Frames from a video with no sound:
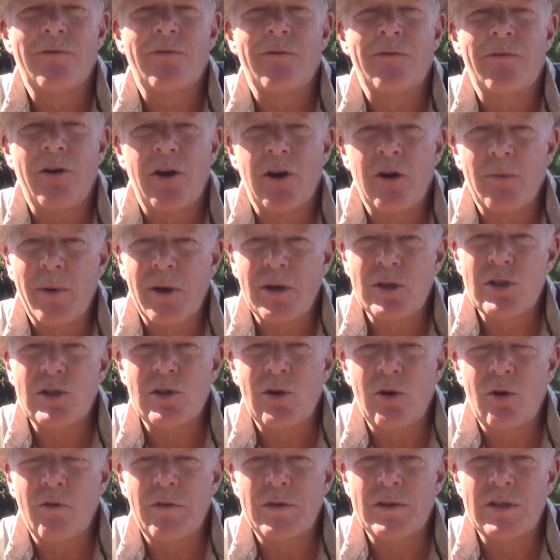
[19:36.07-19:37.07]
from Firebox
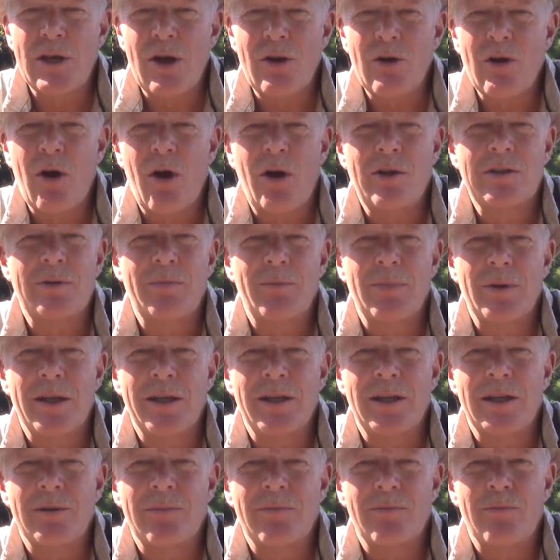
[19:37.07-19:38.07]
Stove is now
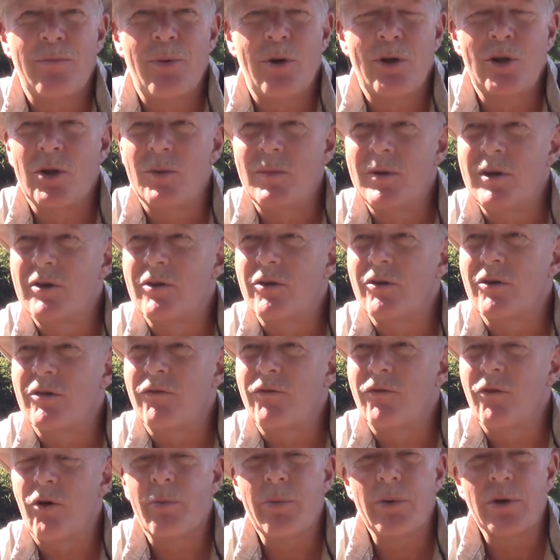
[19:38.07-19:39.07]
contemplating putting them into
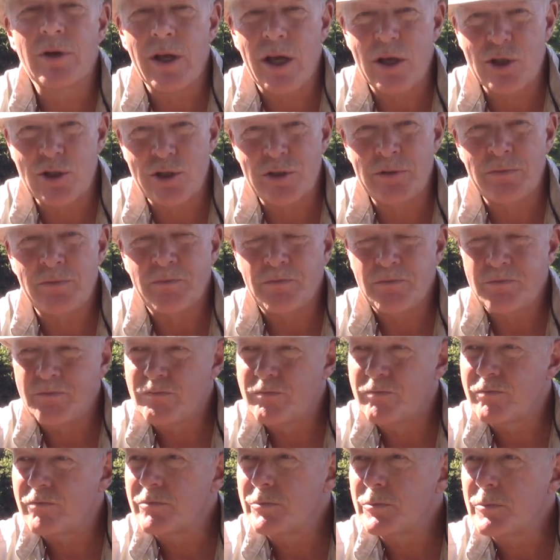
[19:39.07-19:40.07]
full production.
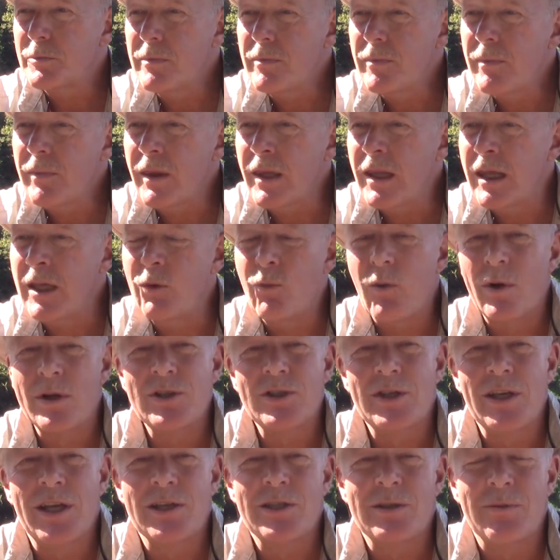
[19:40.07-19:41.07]
He
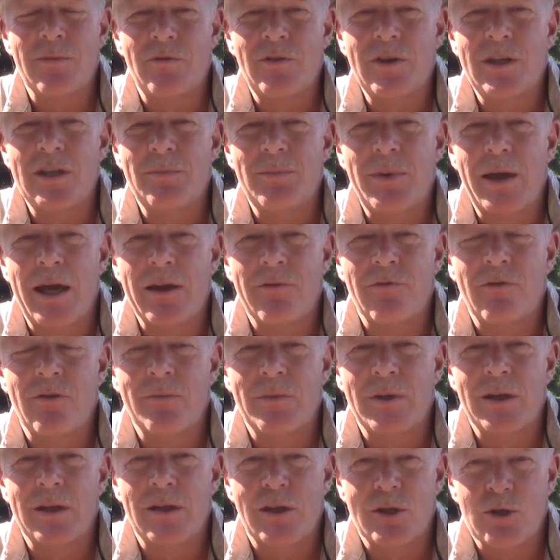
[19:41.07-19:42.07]
wants to get some feedback
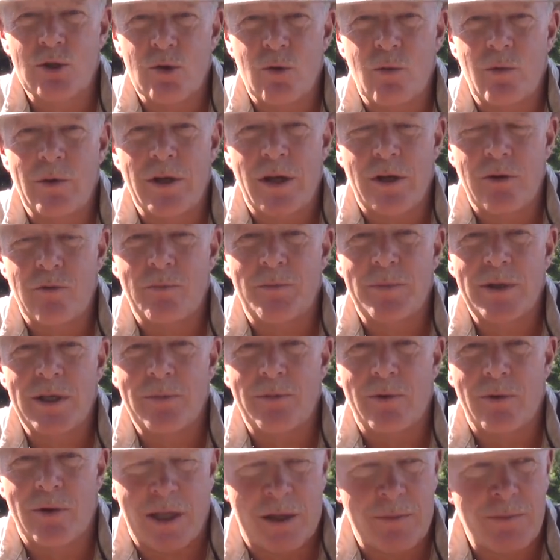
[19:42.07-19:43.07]
from the initial 100
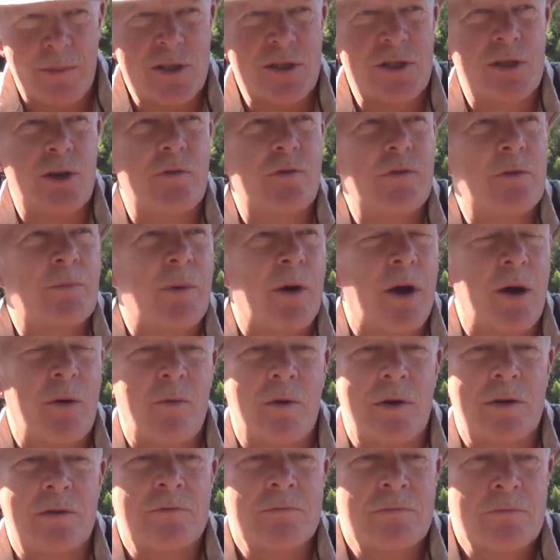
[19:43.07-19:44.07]
people like myself who bought
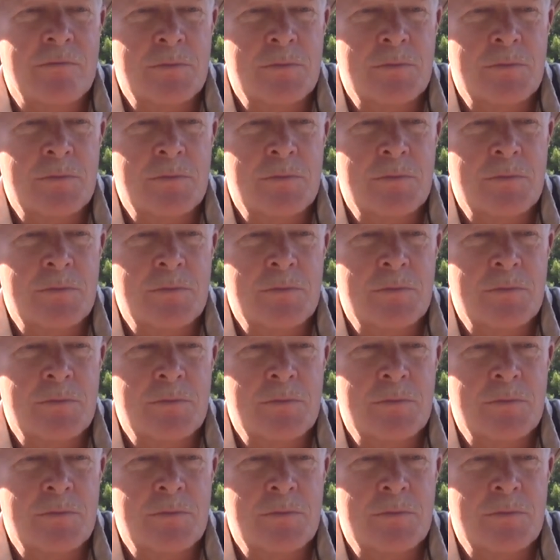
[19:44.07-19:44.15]
one